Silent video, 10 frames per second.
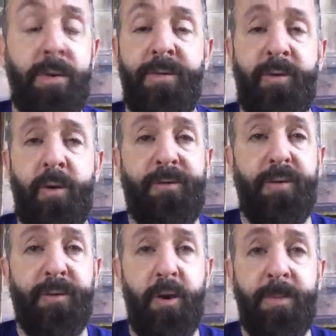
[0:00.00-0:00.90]
if
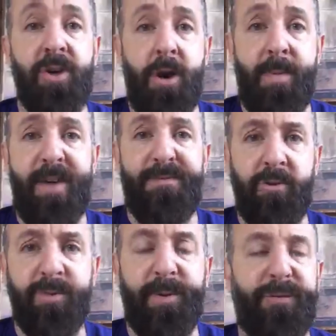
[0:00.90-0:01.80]
you've heard me talk about
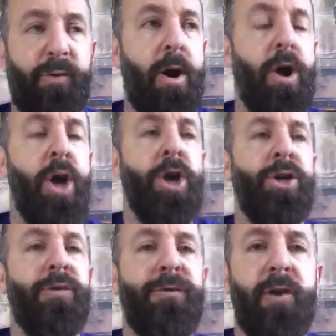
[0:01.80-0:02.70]
funnels before,
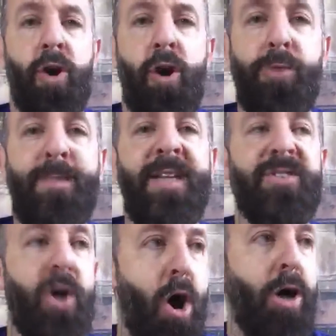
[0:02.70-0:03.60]
you've heard me
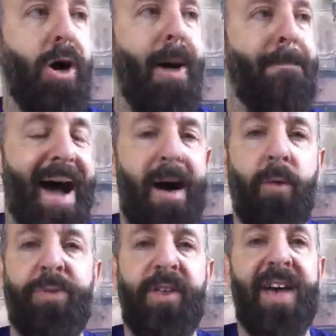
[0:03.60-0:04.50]
talk
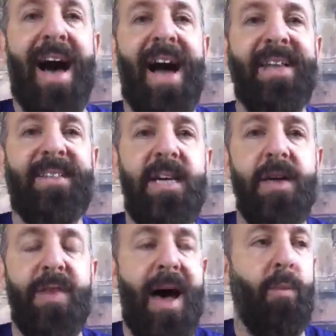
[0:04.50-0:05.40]
about this
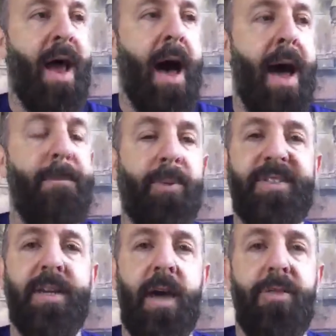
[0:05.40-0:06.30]
idea that when I
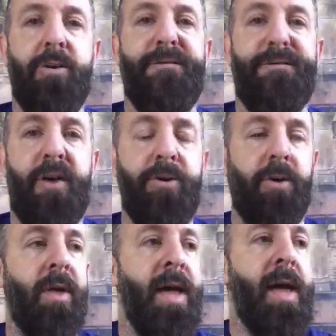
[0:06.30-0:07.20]
put together a
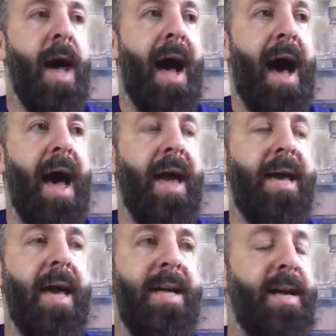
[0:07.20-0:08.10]
funnel,
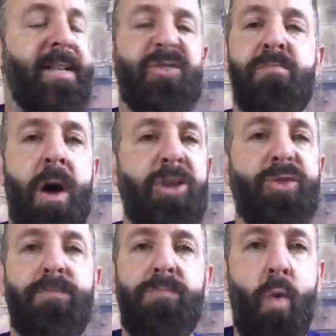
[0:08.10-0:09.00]
it's
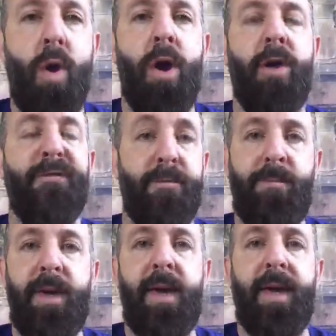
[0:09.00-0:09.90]
much more for
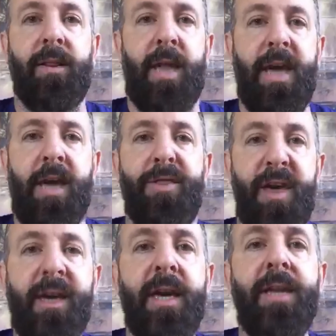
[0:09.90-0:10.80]
me like
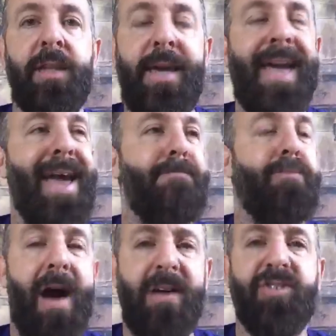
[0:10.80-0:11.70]
thinking like a
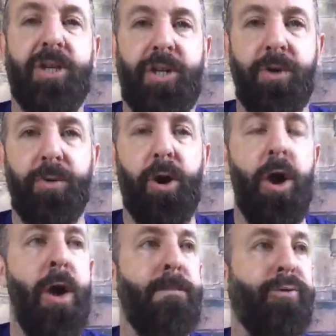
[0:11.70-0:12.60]
prosecutor,
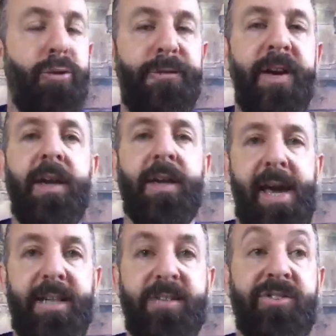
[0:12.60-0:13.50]
proving a
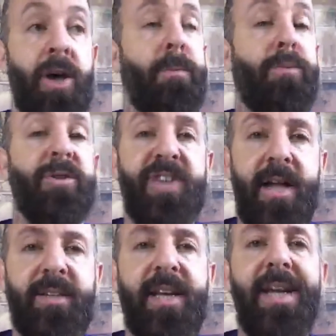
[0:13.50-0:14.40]
case,
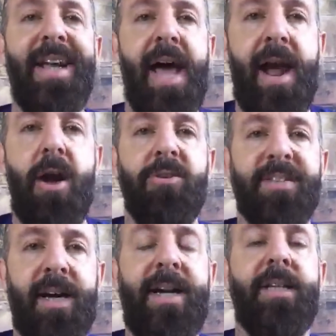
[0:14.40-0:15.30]
presenting an
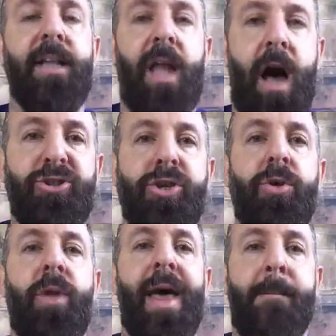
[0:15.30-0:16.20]
airtight,
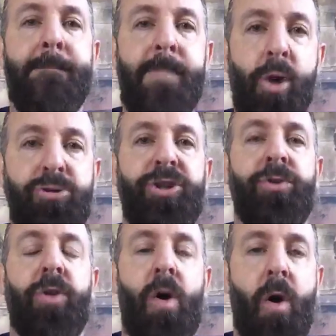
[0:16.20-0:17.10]
logical, and
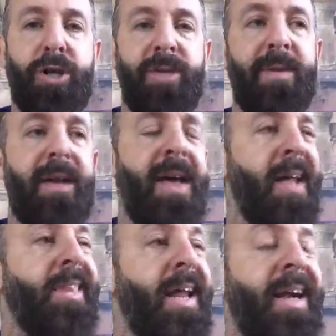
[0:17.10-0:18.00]
emotional argument
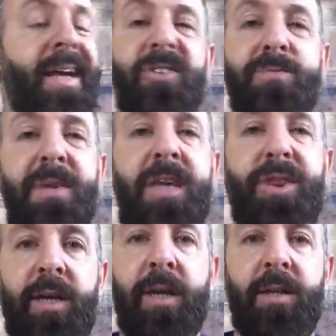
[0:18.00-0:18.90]
than it is me
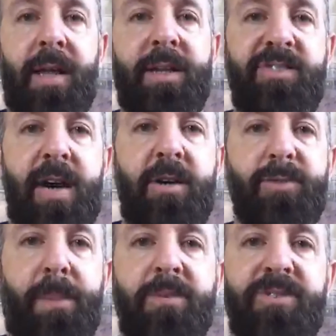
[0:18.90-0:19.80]
thinking like a
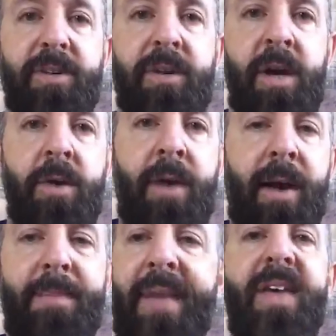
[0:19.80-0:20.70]
salesperson. Right?
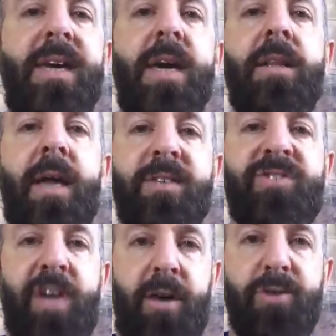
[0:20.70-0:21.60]
I'm not thinking like a
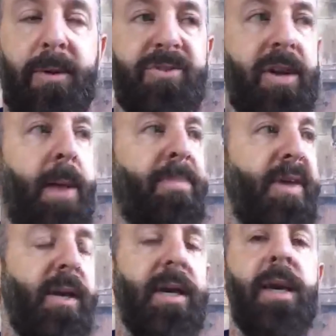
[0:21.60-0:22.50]
salesperson. I'm
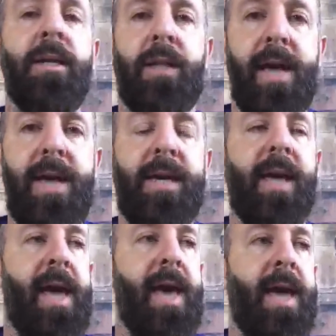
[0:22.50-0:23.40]
thinking like
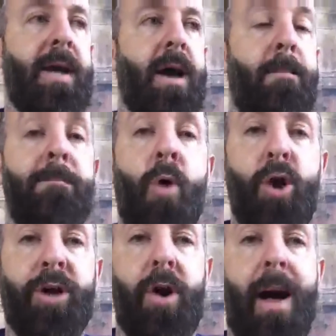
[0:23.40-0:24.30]
a
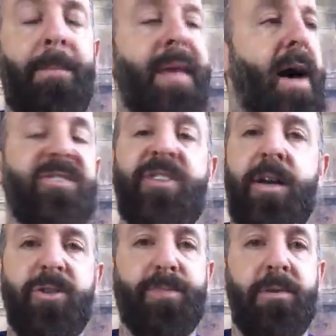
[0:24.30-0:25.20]
marketer. I'm not a
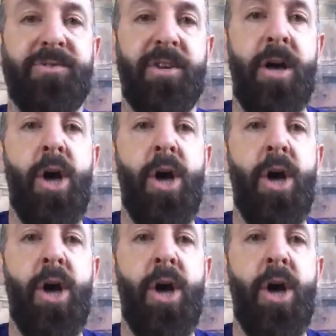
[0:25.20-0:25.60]
salesperson.